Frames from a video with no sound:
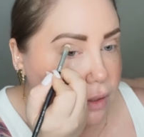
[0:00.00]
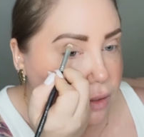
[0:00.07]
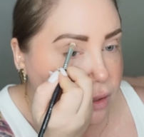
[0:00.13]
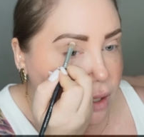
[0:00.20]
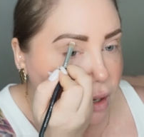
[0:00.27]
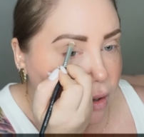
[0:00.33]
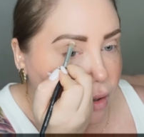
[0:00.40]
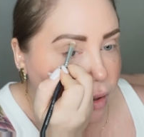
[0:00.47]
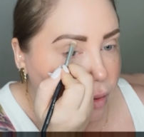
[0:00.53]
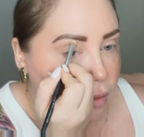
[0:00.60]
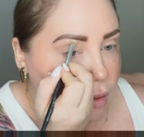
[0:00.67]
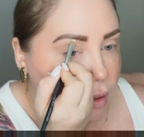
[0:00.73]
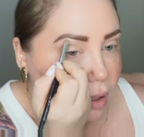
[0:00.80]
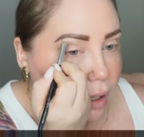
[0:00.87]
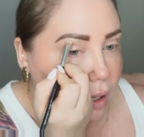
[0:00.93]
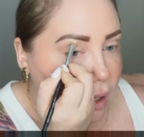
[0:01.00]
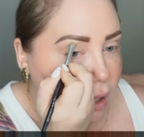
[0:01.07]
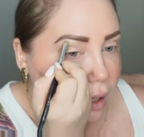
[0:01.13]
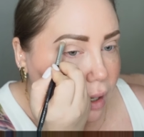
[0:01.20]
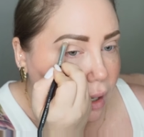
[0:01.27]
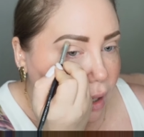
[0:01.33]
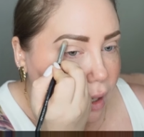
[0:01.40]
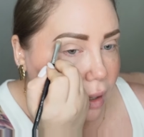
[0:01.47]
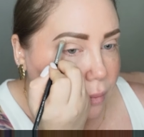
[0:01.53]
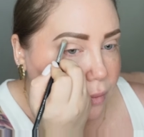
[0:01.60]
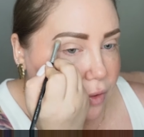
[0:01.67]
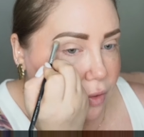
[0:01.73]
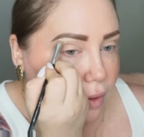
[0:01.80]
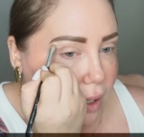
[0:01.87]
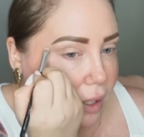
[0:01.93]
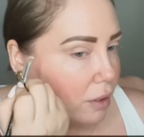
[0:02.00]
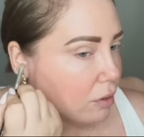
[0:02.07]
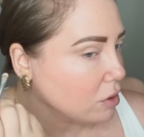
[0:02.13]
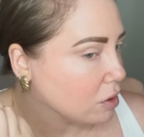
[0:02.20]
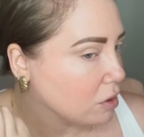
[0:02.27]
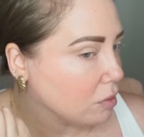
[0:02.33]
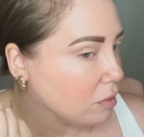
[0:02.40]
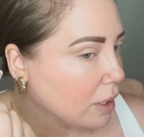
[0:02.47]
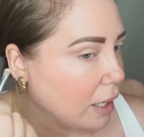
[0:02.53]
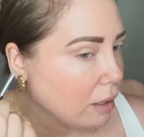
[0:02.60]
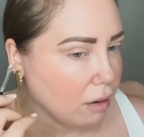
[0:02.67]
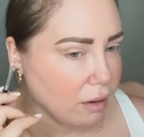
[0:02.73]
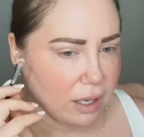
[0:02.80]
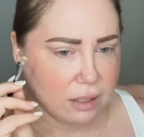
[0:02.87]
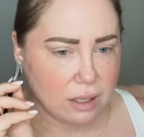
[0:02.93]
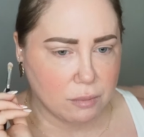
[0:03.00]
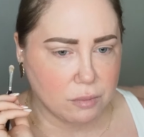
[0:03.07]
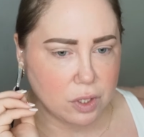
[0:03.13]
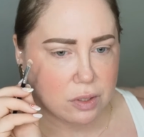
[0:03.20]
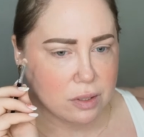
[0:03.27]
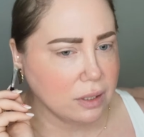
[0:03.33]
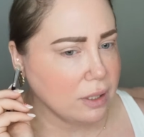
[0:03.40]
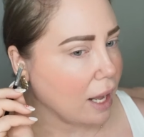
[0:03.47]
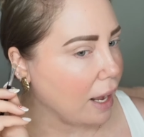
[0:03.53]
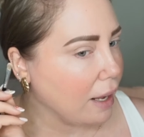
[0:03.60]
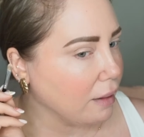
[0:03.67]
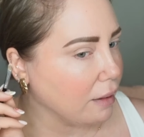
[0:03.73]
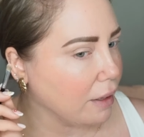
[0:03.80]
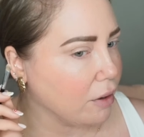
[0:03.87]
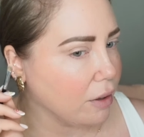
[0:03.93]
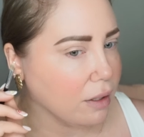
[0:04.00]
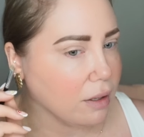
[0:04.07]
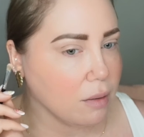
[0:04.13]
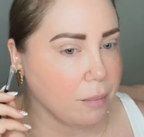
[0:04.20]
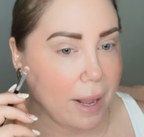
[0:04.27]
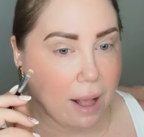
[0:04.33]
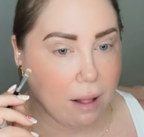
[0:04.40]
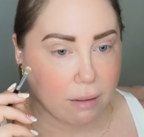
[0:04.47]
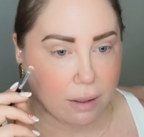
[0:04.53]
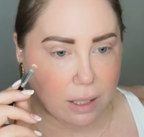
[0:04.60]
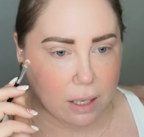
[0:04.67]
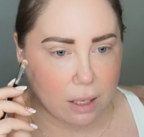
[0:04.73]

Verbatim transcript: So I'm trying to do that. All right, I'm using the highlighter in the palette.